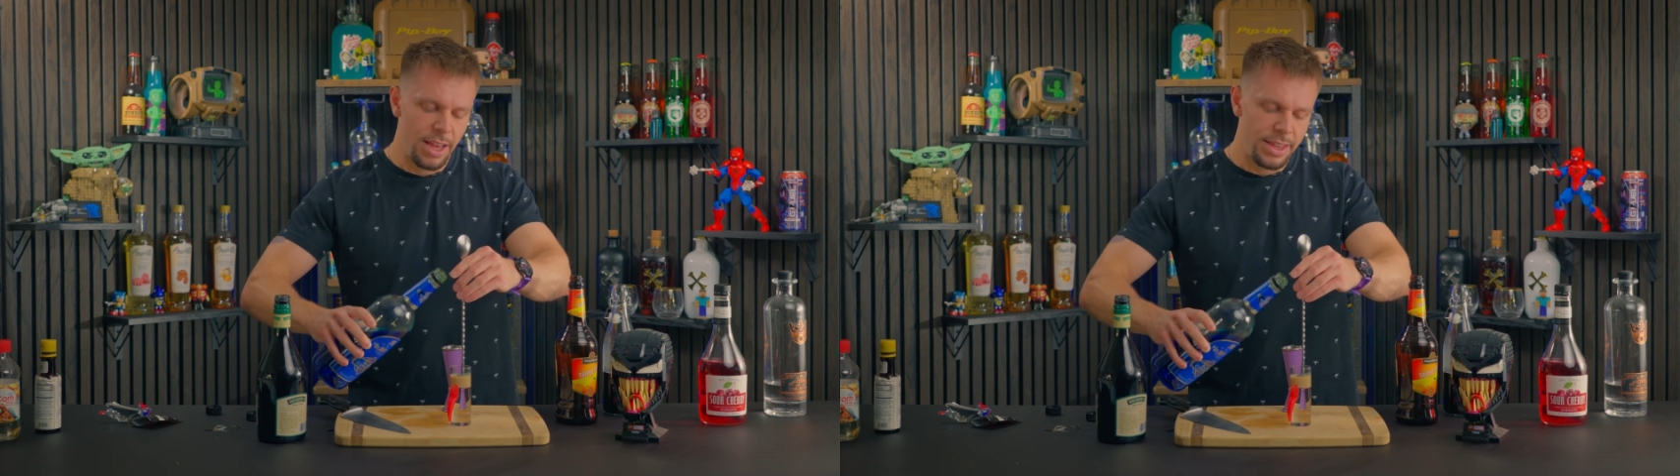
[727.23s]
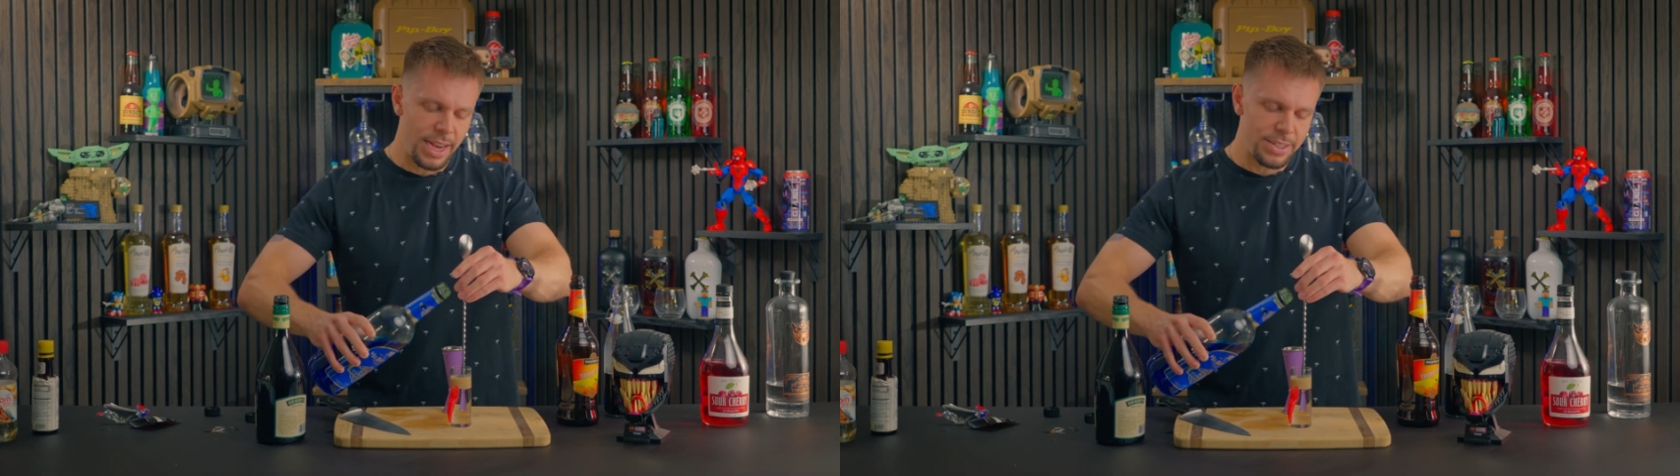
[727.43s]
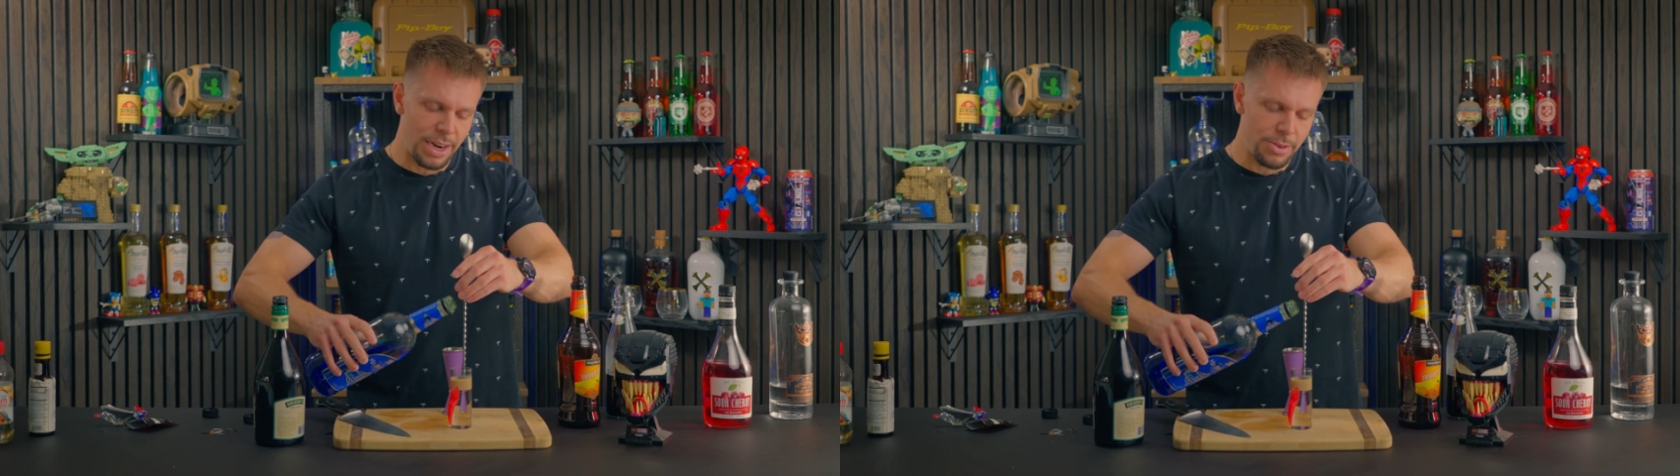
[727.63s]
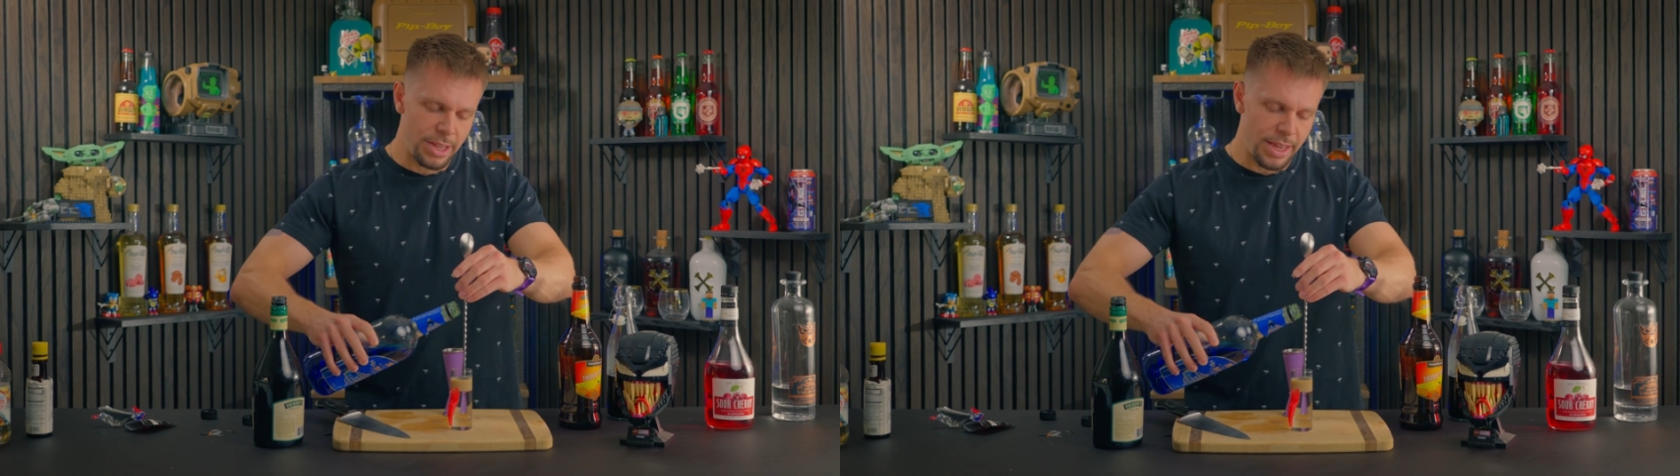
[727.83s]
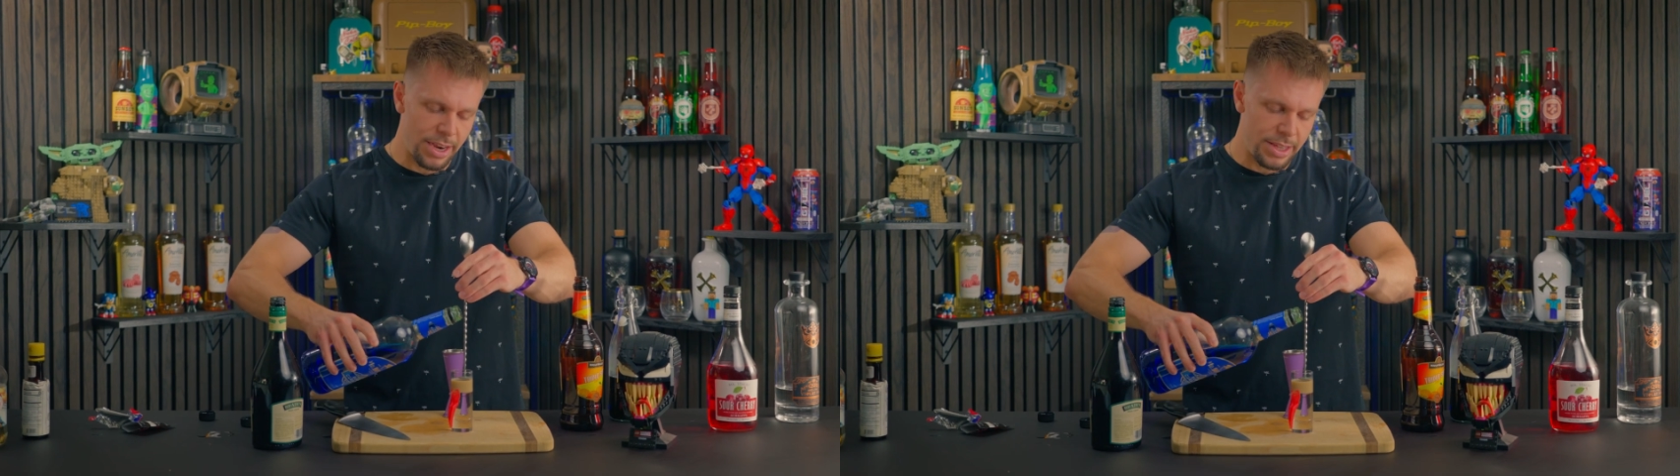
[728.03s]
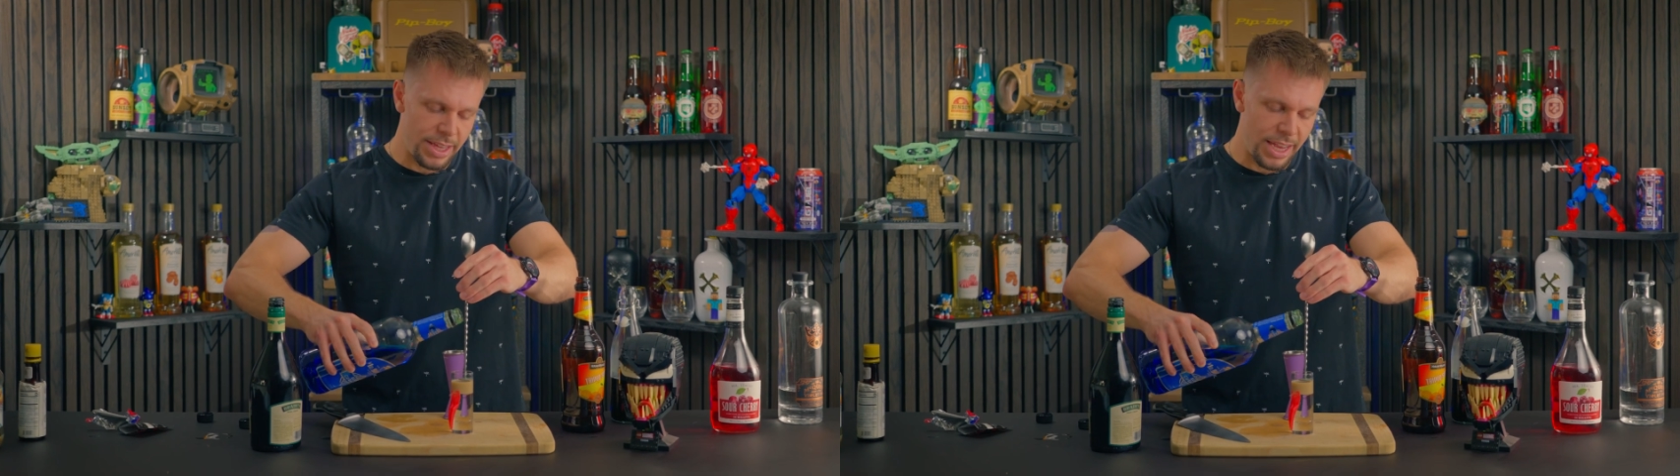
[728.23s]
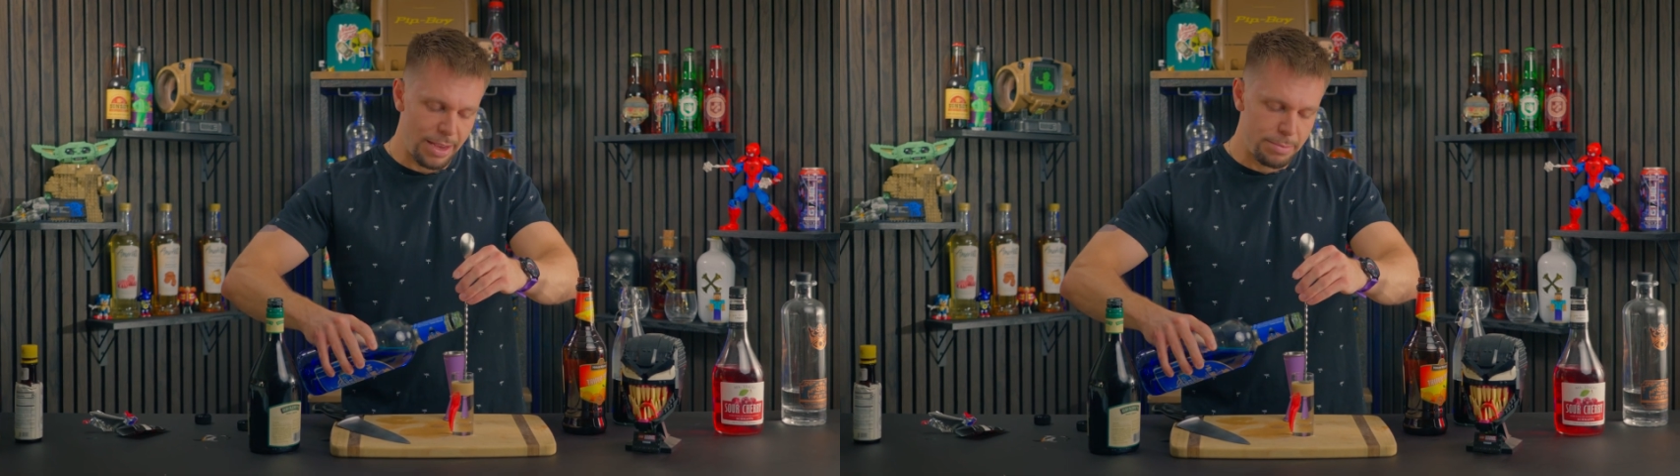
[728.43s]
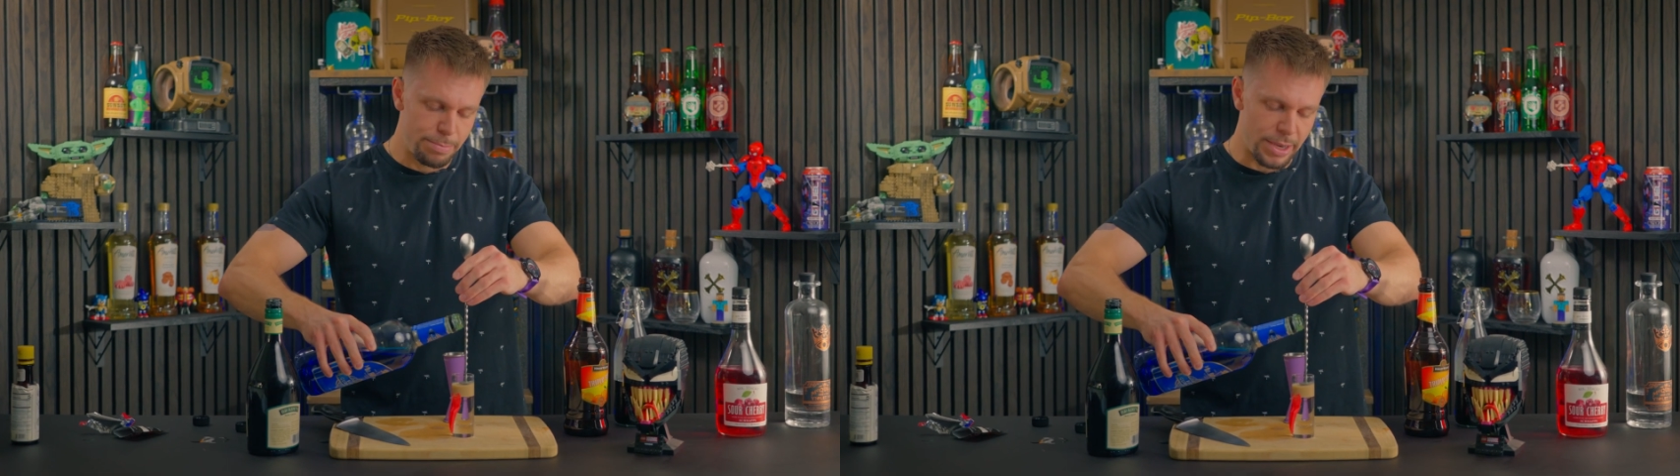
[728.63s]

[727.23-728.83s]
Yeah, it's not really there in the games,